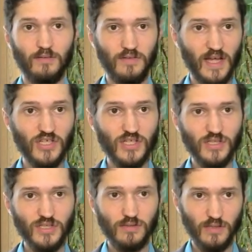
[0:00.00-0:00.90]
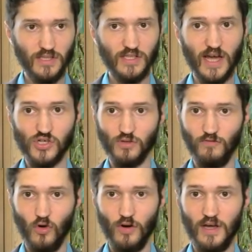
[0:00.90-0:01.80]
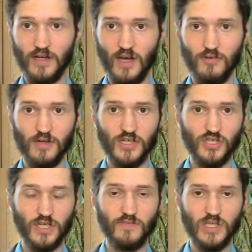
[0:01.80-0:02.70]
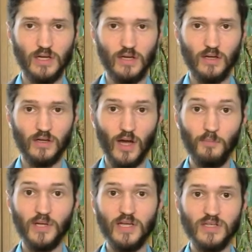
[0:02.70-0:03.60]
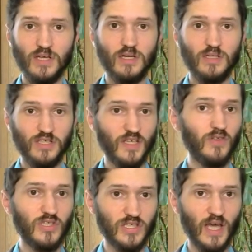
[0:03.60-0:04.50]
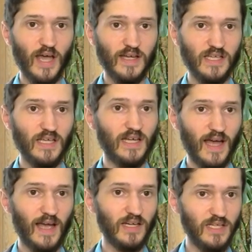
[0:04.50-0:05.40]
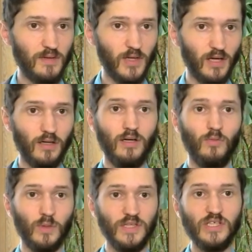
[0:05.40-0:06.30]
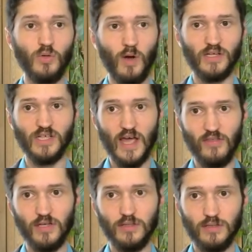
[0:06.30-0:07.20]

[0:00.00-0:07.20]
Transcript: Nations, international fora and other initiatives, companies, civil society and academia will need to work together.